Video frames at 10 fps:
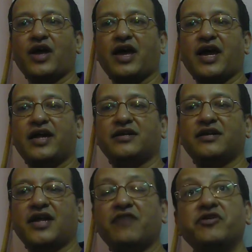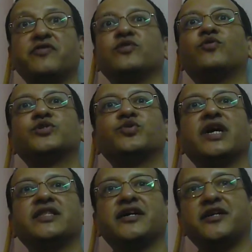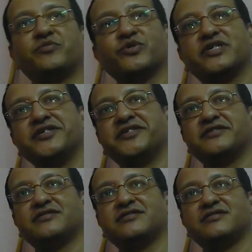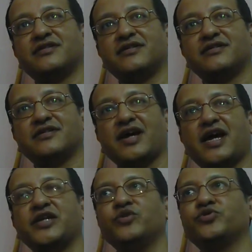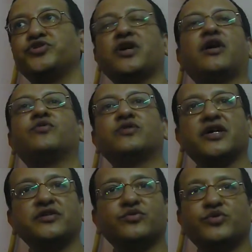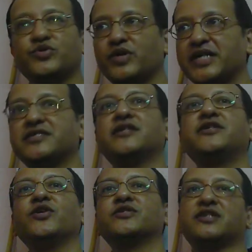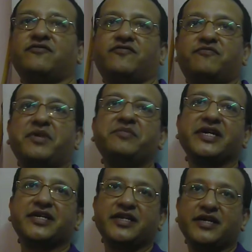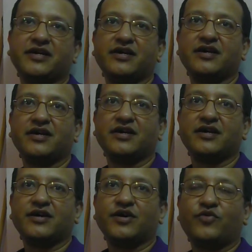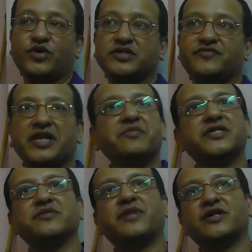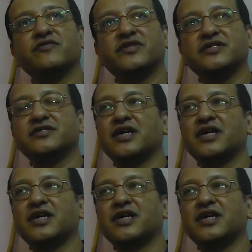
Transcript: And everyone goes together in a procession and you shout and you assert yourself publicly, was very much a part of it.